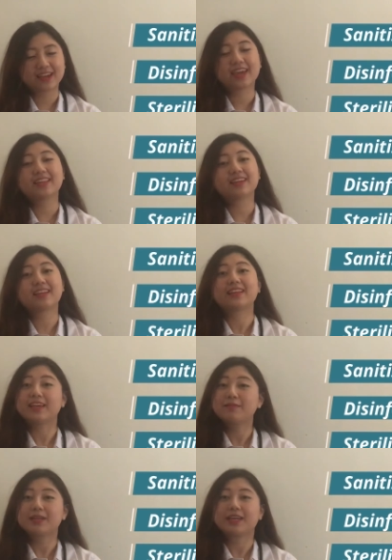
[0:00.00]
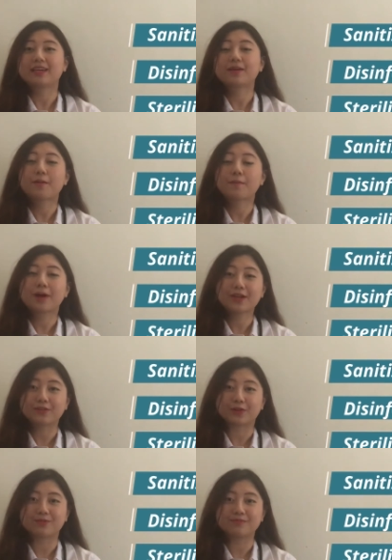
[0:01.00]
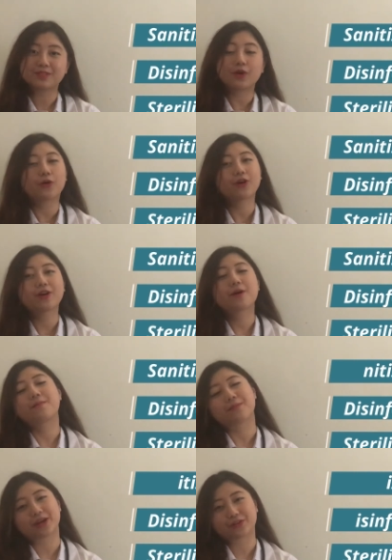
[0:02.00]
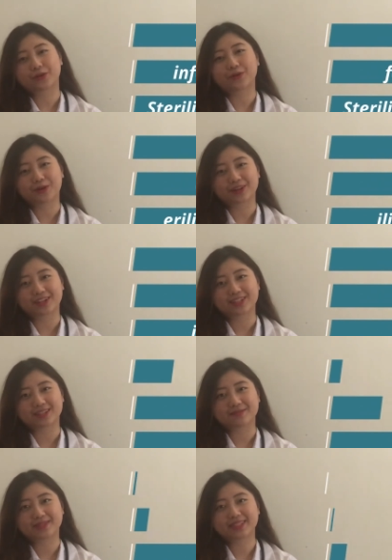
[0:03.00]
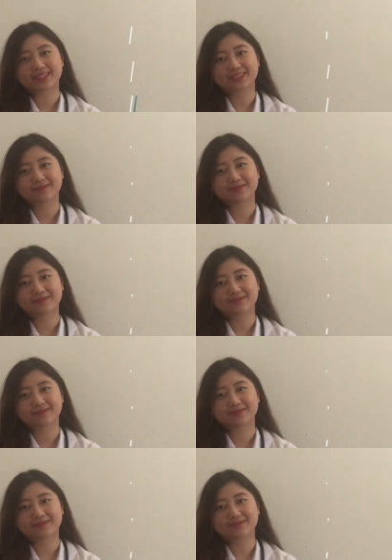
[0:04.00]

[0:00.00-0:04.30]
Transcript: in inhibiting microbes or microorganisms.